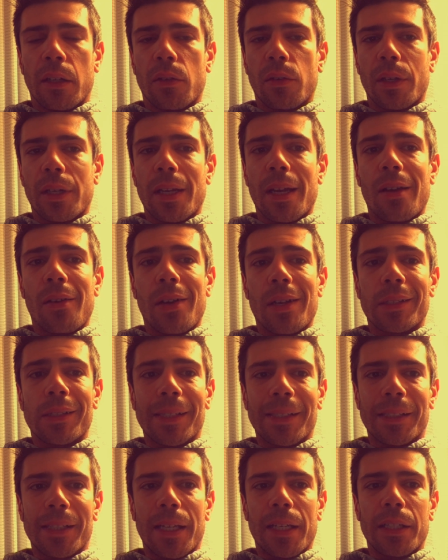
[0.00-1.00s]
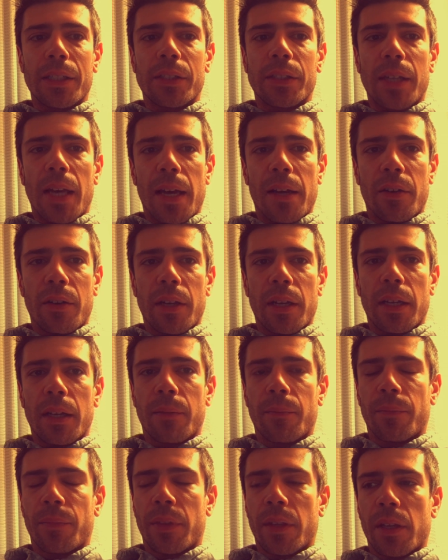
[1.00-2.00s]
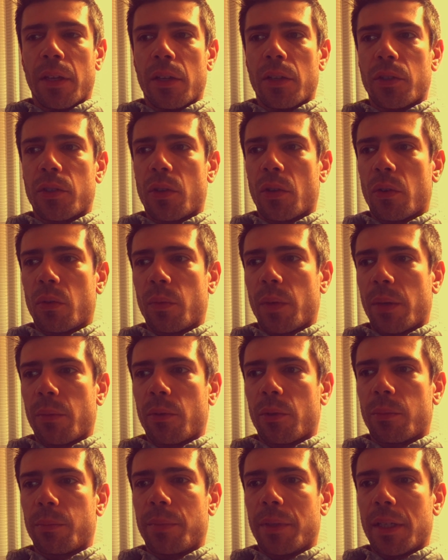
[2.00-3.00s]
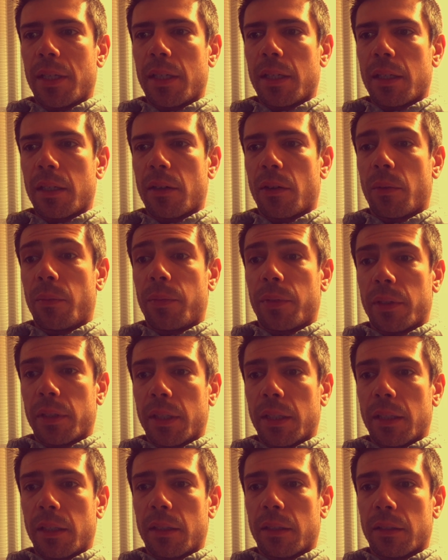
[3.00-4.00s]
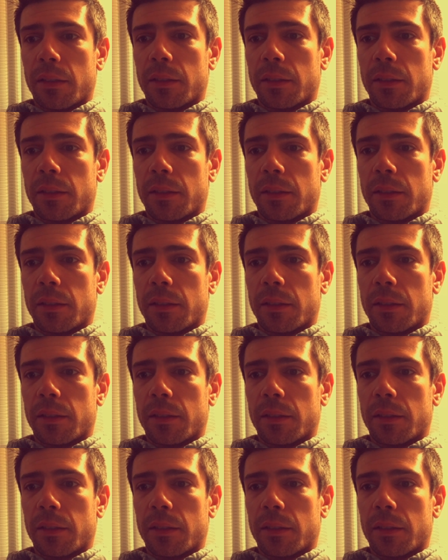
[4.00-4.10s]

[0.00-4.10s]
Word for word: Right now, as I said, it's Saturday, so we will be hopefully